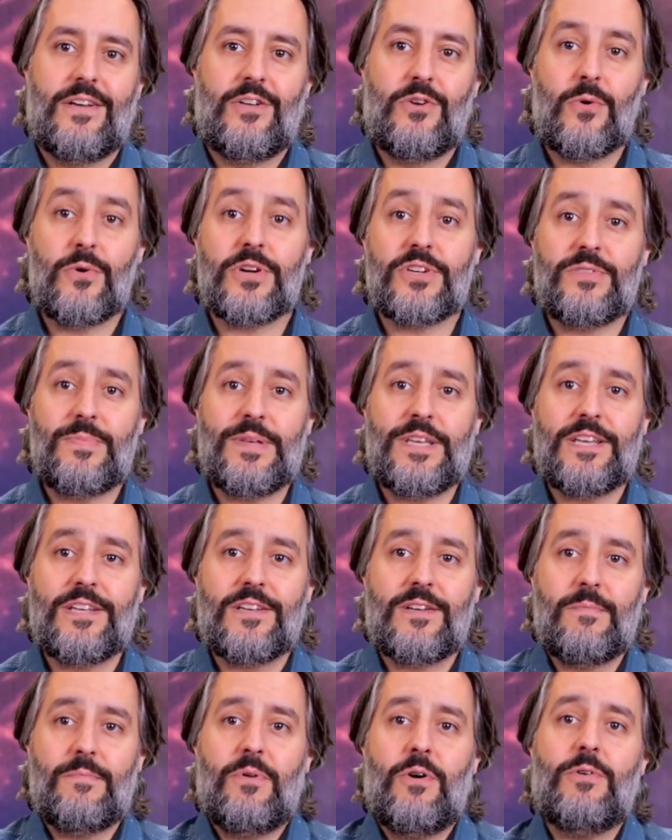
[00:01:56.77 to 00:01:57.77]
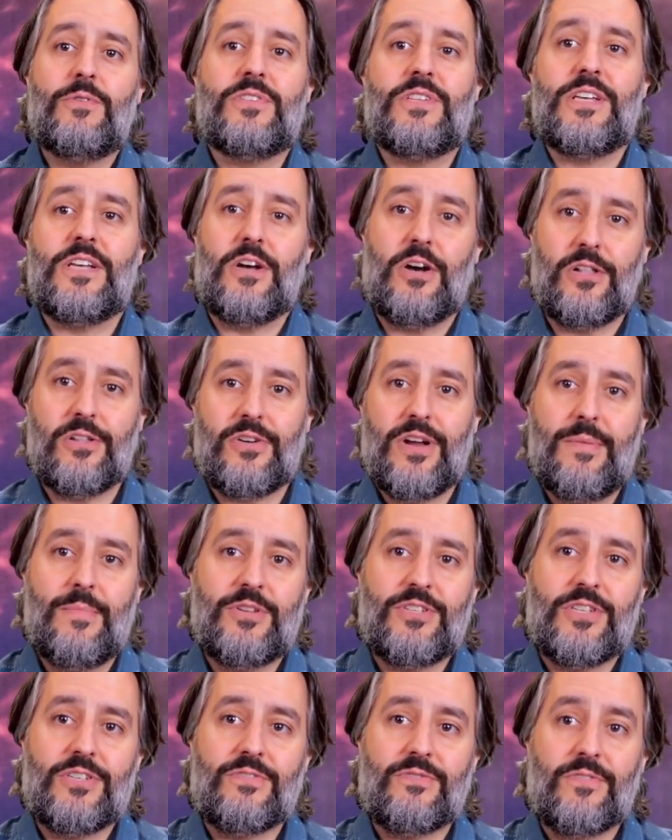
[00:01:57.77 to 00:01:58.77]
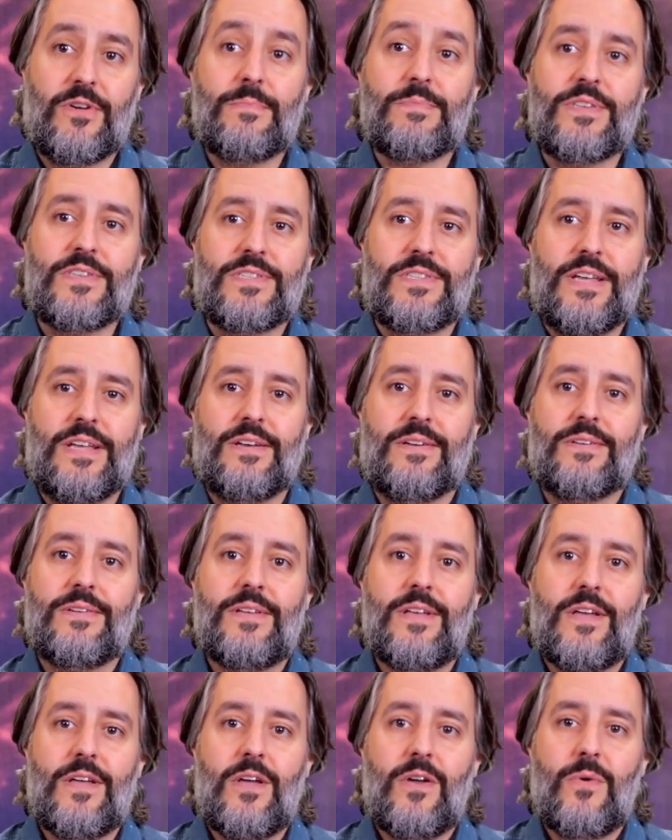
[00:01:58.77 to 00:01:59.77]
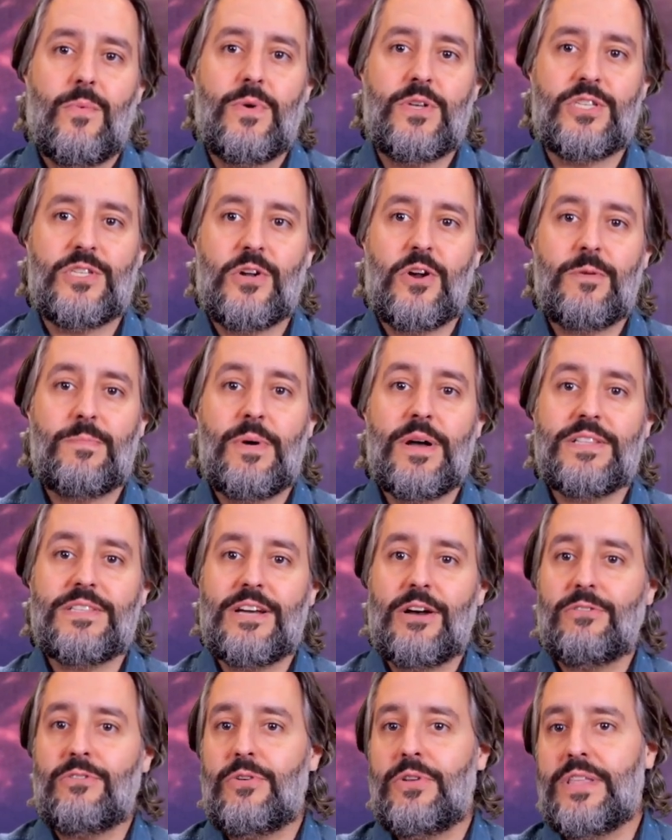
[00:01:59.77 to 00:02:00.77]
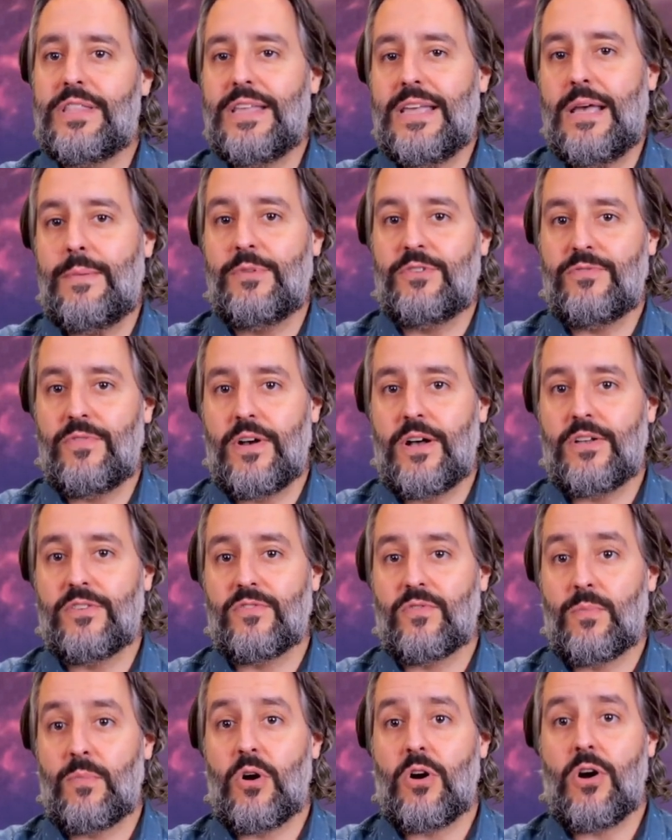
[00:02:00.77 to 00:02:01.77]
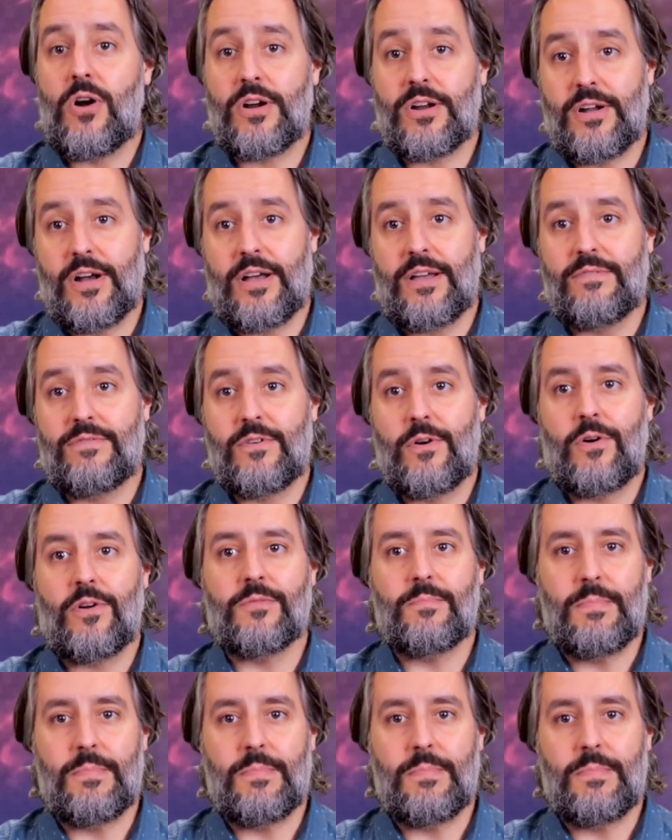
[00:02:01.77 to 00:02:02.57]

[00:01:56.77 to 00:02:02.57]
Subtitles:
In order to begin composing color images from this data, we start by downloading the image files from our archive called